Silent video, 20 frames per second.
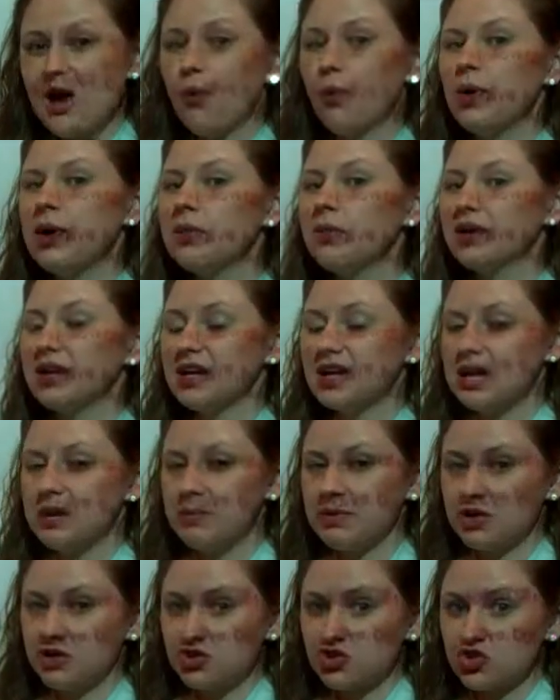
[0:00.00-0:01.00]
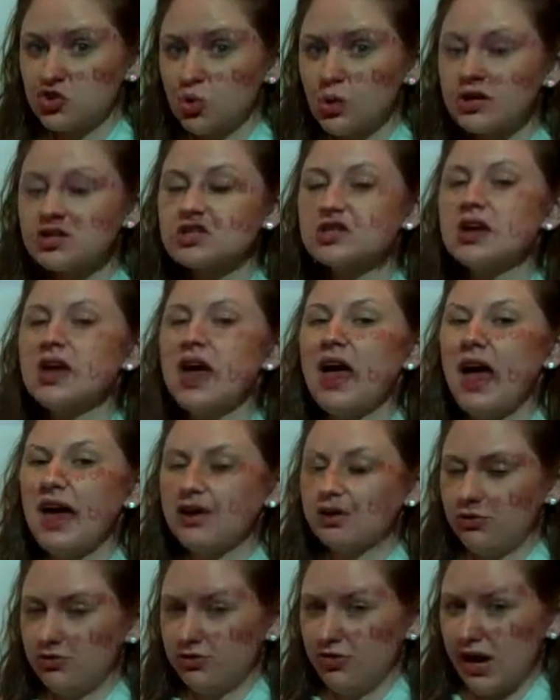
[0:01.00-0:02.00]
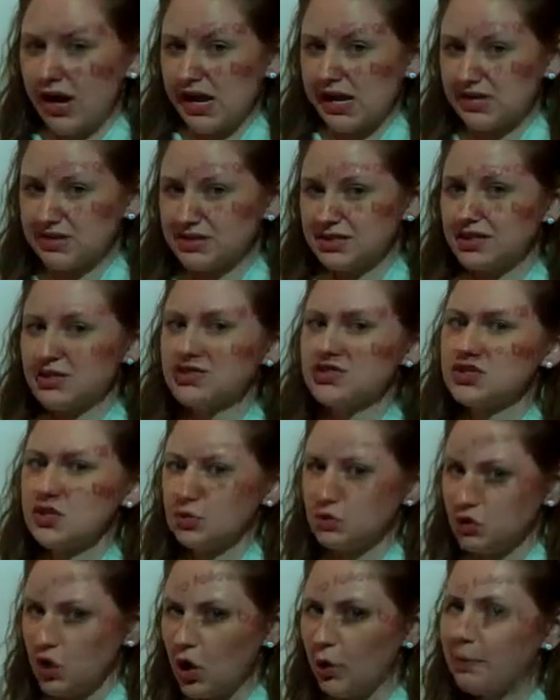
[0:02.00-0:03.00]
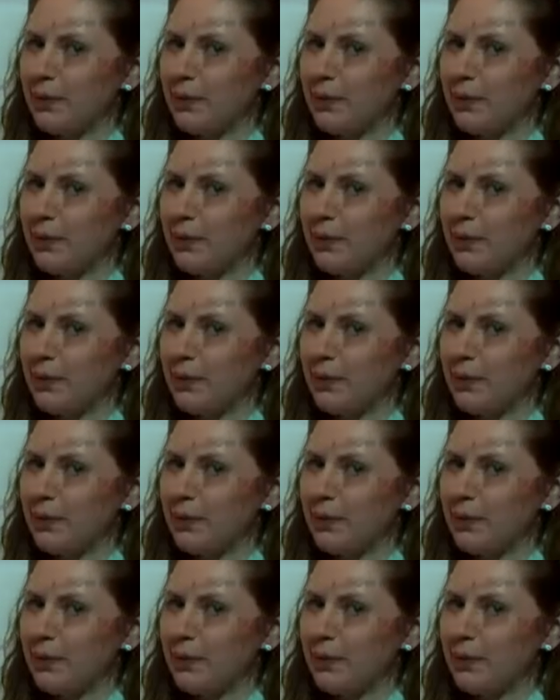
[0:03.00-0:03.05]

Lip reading: We want to keep it short and a phrase, so no